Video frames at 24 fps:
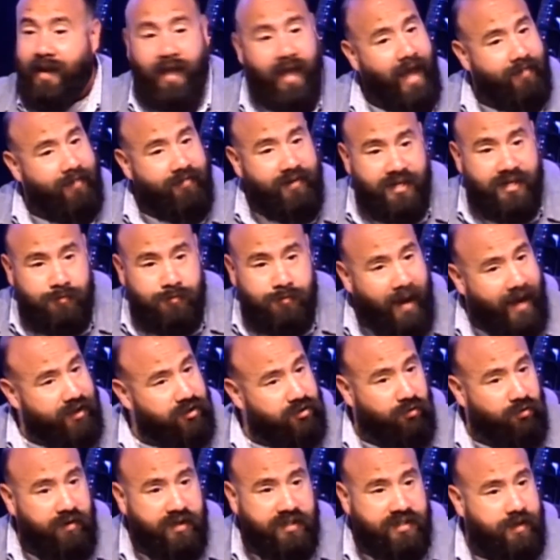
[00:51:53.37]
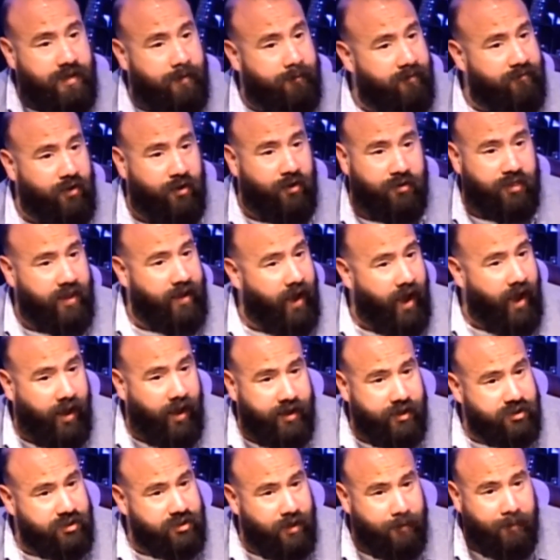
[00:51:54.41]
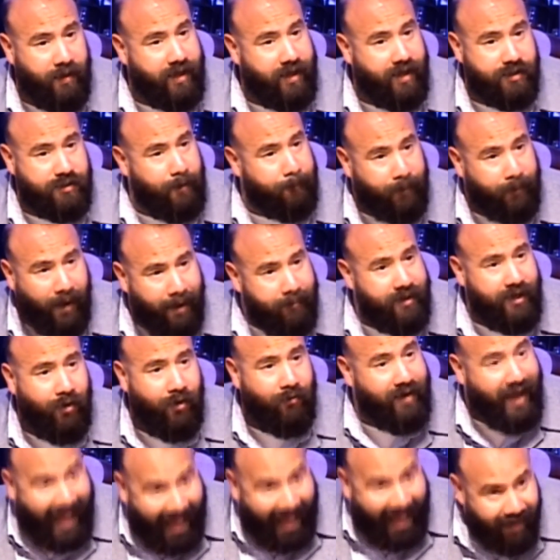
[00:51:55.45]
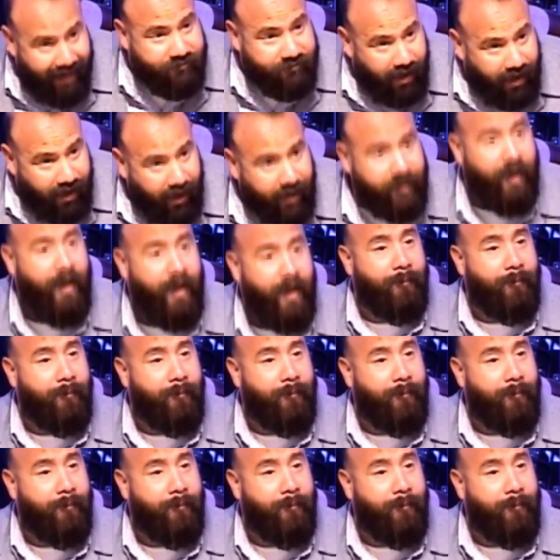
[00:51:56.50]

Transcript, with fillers: And this might twist some of your theology because you probably don't have none.